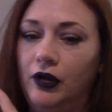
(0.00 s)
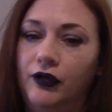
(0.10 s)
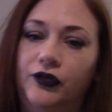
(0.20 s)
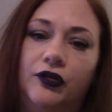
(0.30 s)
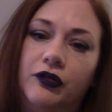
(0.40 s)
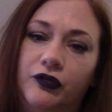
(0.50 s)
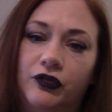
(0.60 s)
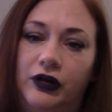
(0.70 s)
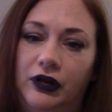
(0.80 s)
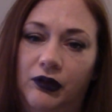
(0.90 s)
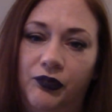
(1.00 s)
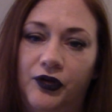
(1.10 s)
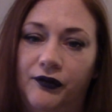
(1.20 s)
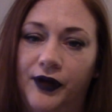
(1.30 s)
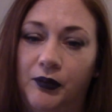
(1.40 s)
started straightening
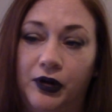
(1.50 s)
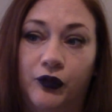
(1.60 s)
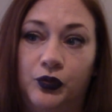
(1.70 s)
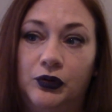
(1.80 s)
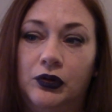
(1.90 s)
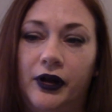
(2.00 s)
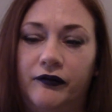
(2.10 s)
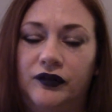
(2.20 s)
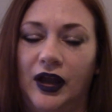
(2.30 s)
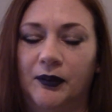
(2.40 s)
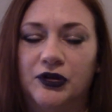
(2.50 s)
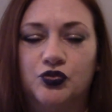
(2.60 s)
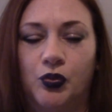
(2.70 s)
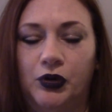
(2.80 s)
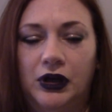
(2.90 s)
themselves out because we do a lot of damage
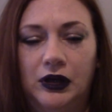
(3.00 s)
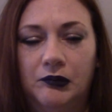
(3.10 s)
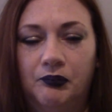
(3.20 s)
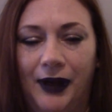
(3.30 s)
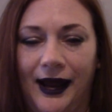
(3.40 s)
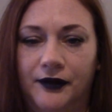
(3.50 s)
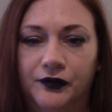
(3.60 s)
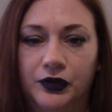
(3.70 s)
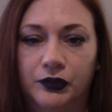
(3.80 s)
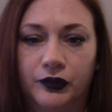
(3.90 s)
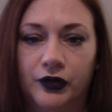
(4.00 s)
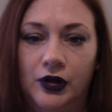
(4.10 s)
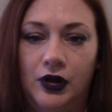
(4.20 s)
when we eat bad foods.